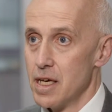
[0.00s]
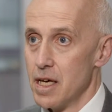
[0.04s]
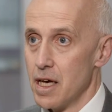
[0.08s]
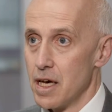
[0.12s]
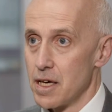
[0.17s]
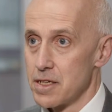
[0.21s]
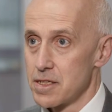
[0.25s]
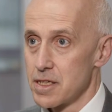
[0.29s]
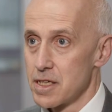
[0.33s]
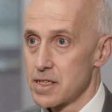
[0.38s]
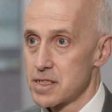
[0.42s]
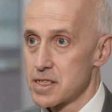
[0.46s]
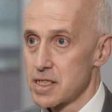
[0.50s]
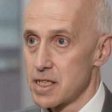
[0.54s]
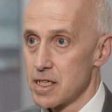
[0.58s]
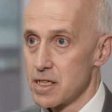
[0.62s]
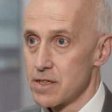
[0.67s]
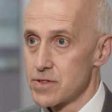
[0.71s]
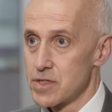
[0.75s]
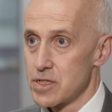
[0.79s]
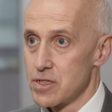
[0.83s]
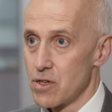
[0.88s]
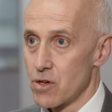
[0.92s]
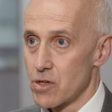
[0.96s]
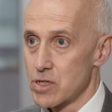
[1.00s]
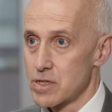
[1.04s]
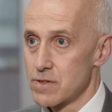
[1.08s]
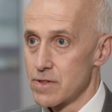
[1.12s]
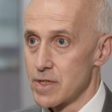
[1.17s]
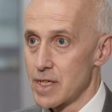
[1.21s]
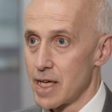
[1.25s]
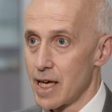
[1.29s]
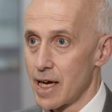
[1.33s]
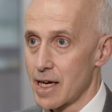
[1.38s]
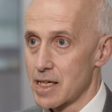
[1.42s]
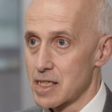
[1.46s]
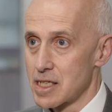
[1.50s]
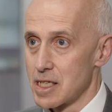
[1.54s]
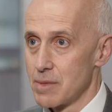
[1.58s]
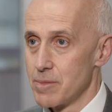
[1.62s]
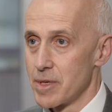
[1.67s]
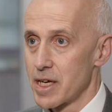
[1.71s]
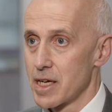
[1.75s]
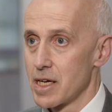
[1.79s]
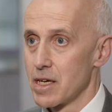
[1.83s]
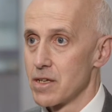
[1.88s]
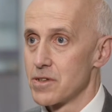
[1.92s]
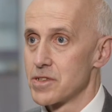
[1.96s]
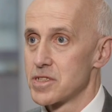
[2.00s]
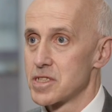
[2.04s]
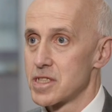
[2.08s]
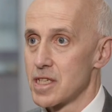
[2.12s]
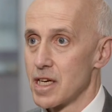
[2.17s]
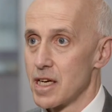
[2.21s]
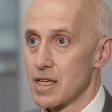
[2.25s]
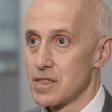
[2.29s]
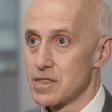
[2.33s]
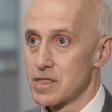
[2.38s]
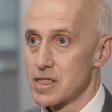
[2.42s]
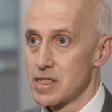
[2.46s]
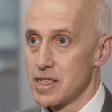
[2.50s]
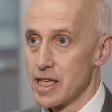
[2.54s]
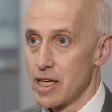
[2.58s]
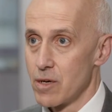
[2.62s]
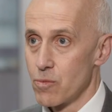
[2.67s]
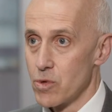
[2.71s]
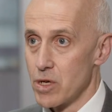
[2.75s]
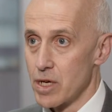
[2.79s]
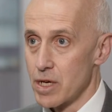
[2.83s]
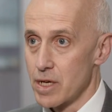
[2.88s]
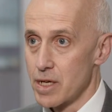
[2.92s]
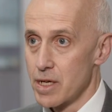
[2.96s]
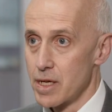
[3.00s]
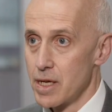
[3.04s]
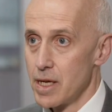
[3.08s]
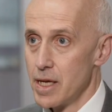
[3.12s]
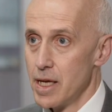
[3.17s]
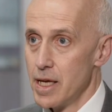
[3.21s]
and ourselves, the Oxford Academic Health Science Network.